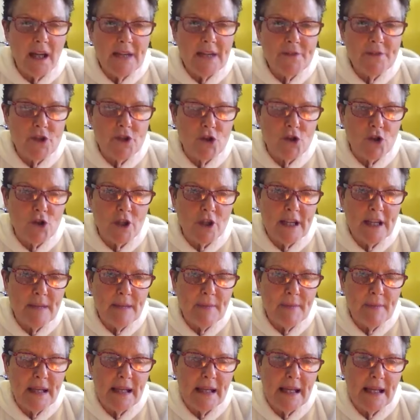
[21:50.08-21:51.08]

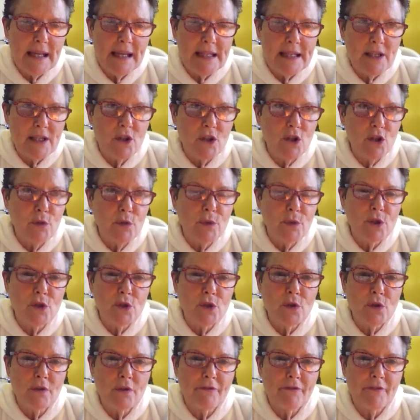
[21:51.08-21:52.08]
streaming is that you would
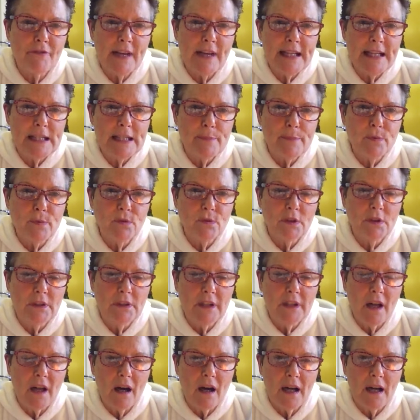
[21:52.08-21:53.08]
do a Facebook
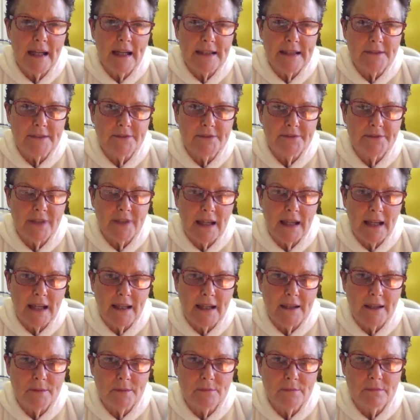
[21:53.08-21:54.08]
Live.
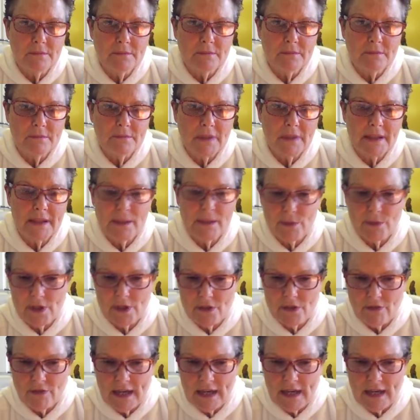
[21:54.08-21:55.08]
I think it was
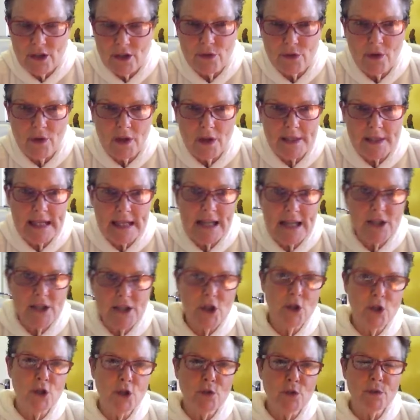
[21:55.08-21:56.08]
Lorraine who asked that. So
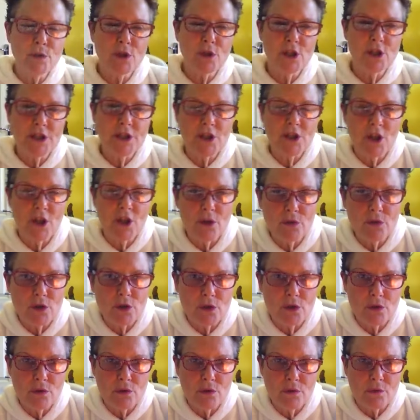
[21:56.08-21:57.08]
you would just go
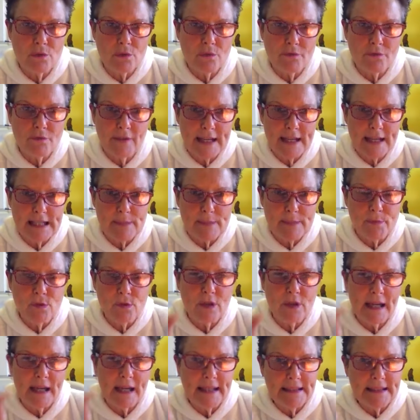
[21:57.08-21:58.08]
to Facebook
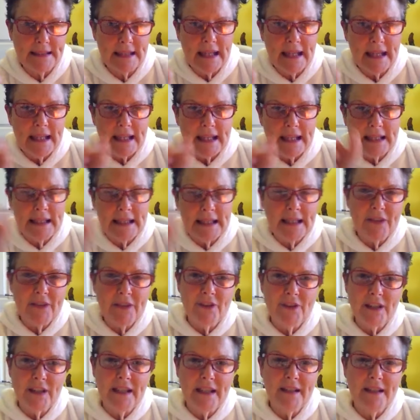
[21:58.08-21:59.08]
and click
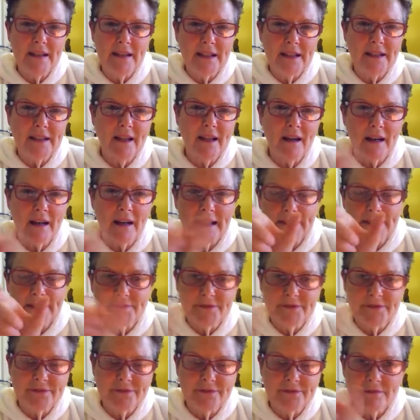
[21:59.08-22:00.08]
the live
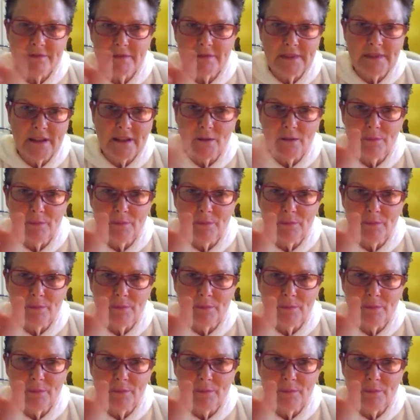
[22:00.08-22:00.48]
little